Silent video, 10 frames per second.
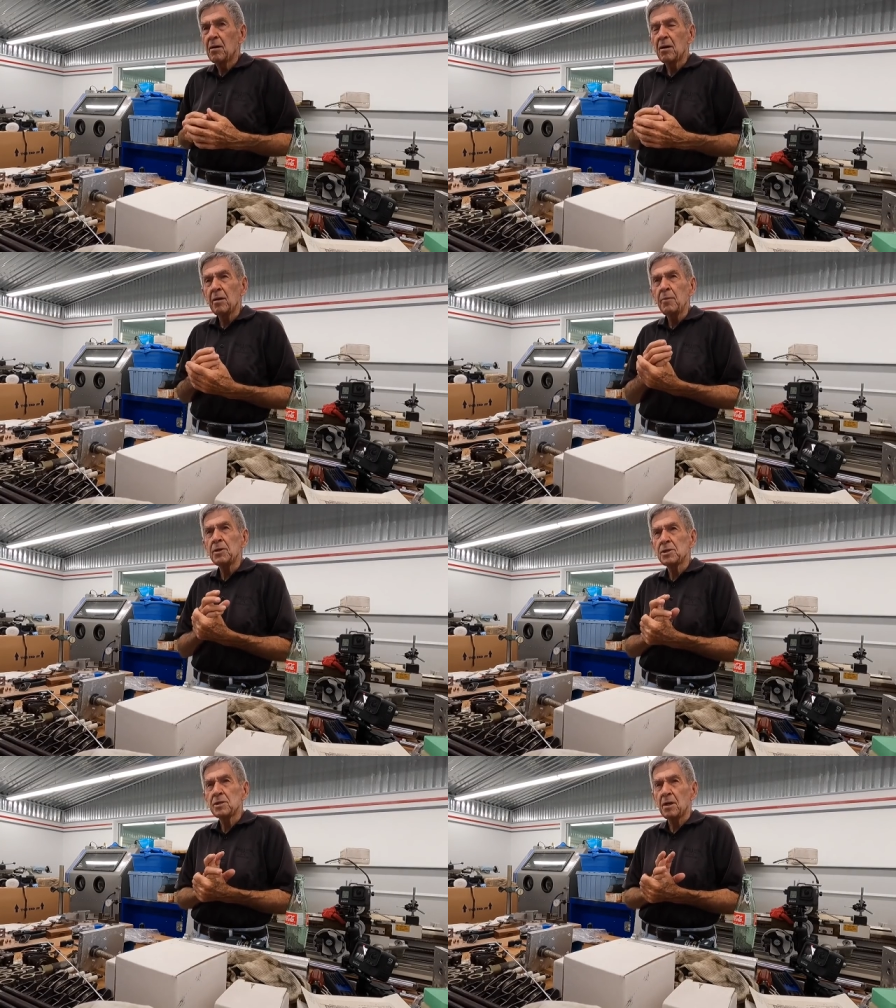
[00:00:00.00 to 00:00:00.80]
well, let
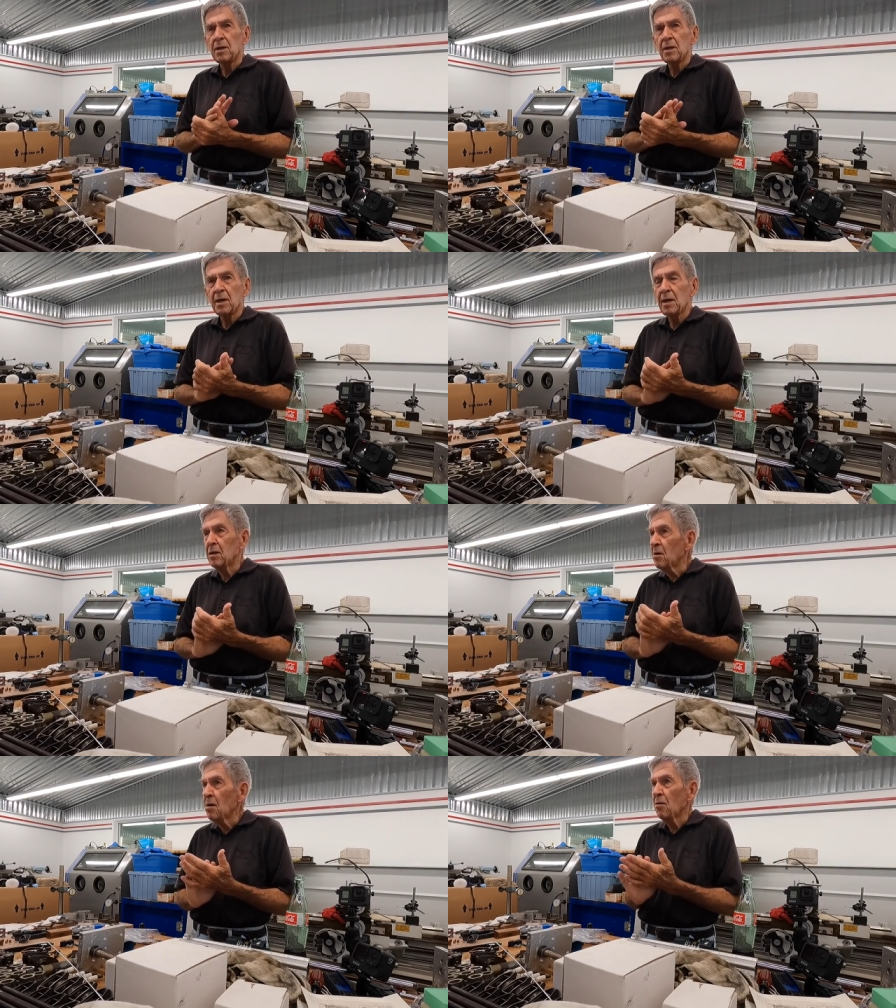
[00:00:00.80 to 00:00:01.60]
me study
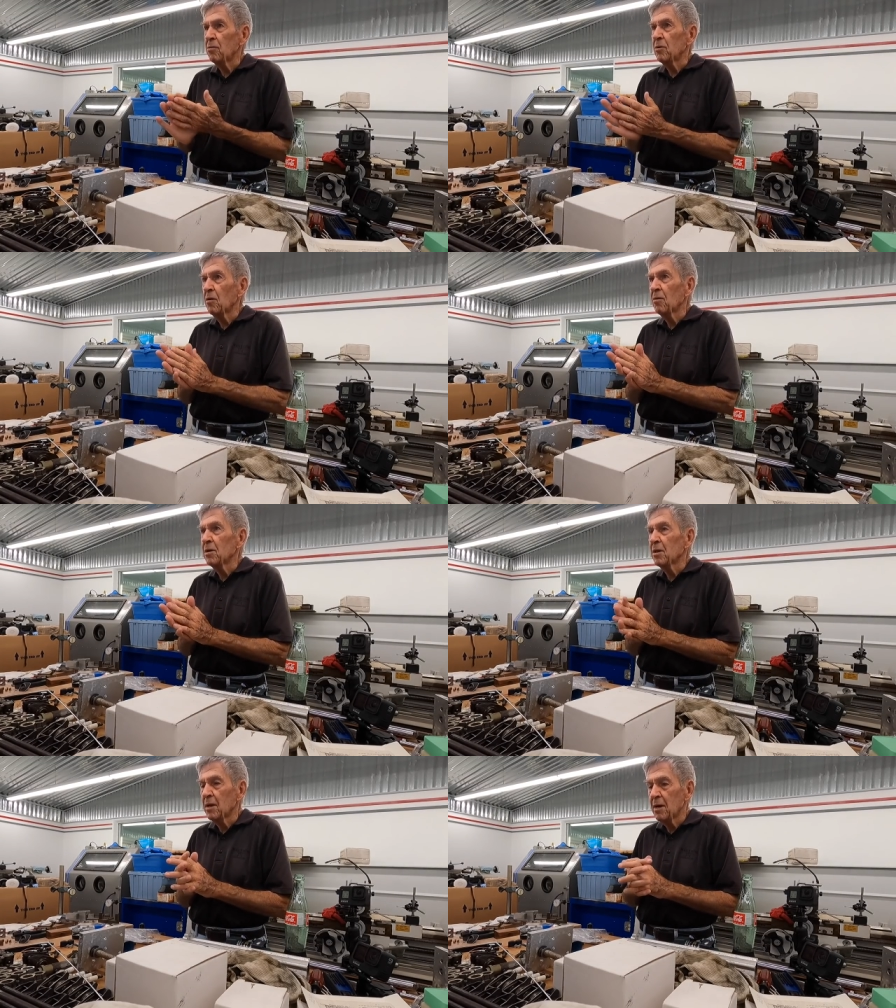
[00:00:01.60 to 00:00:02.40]
that. No, you're
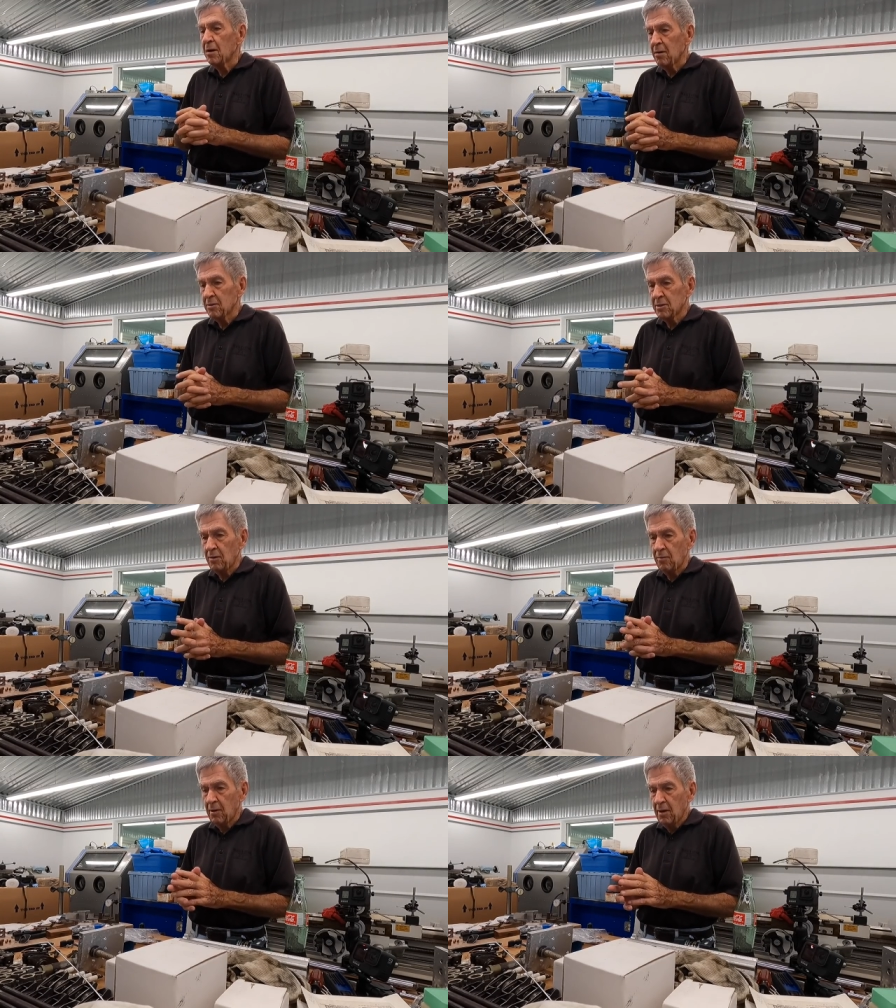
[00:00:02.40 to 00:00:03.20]
already there.
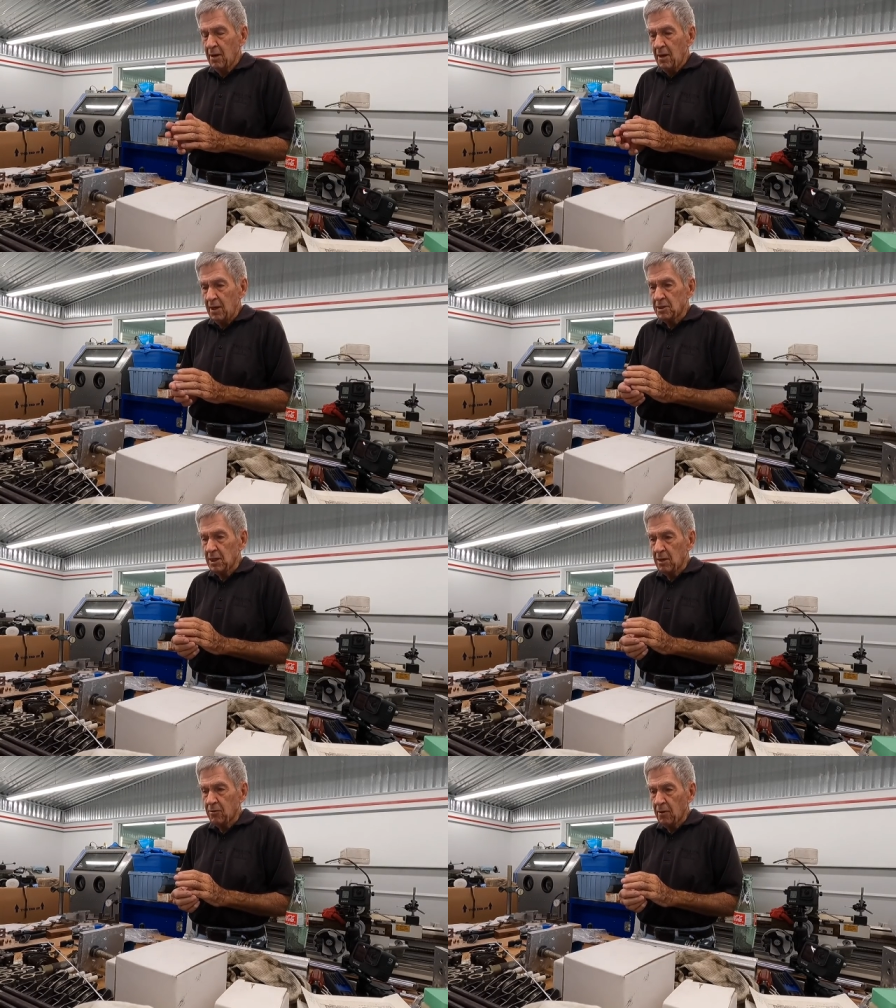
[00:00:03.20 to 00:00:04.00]
So is
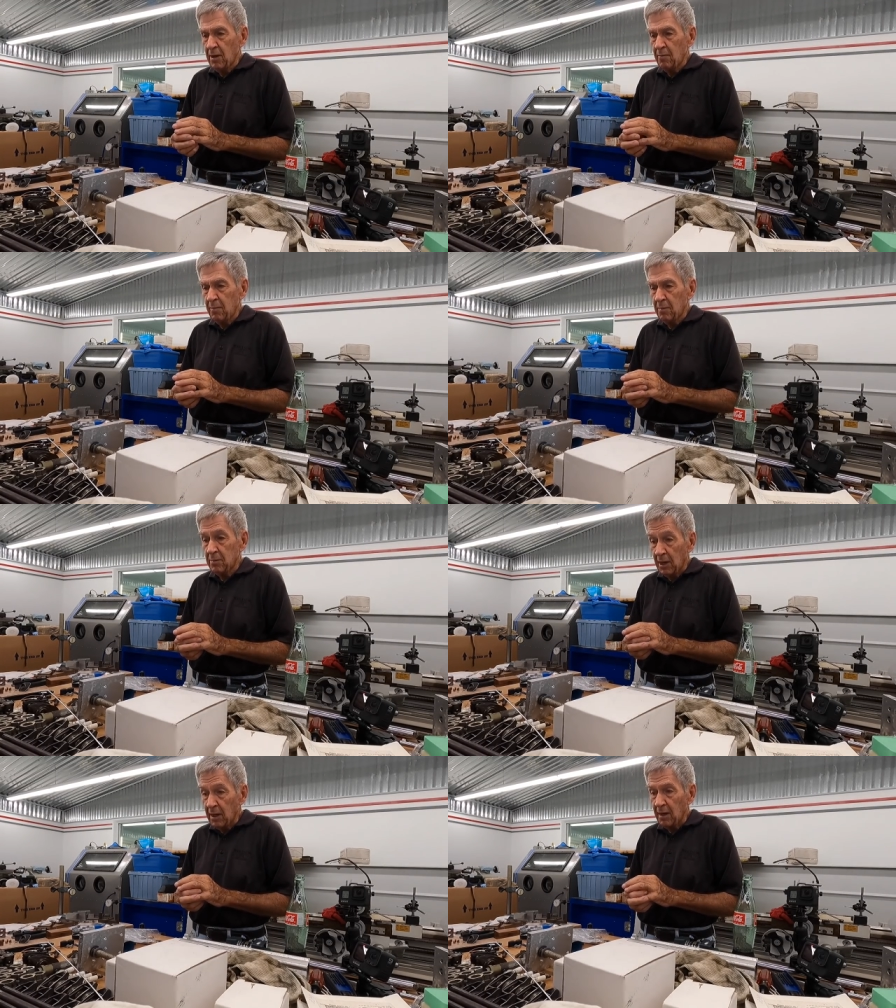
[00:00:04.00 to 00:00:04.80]
it a dream?
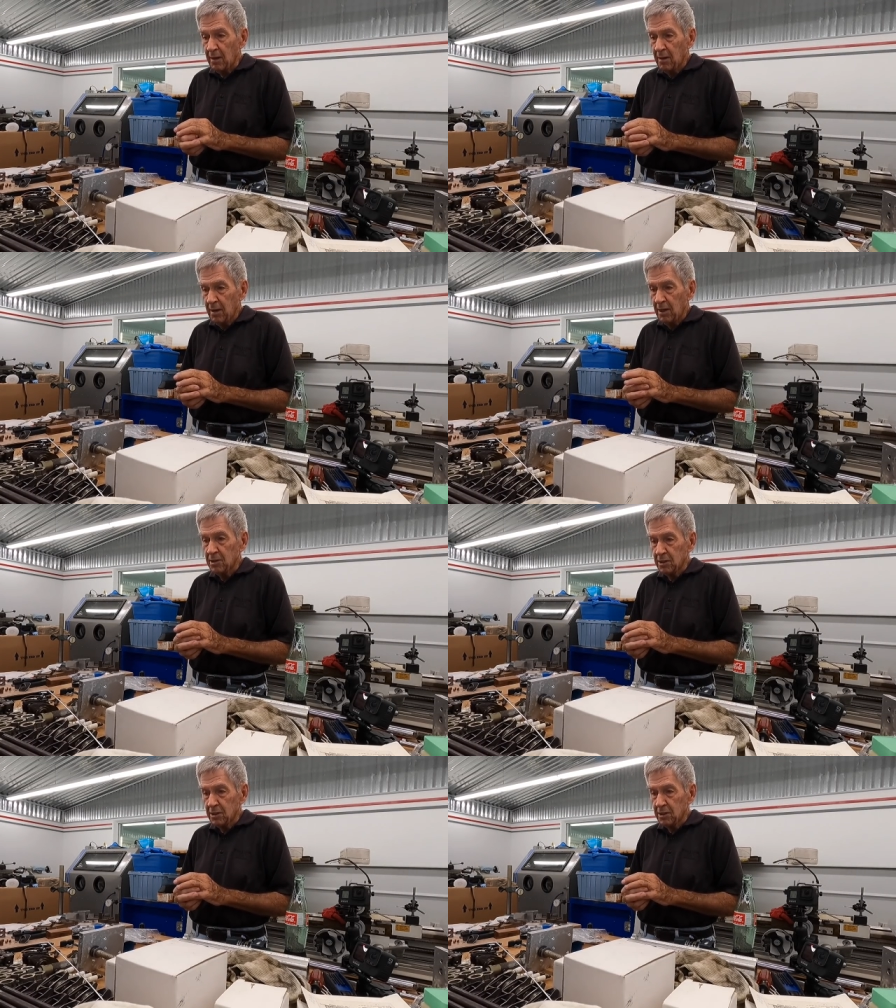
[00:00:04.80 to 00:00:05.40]
Yeah. Is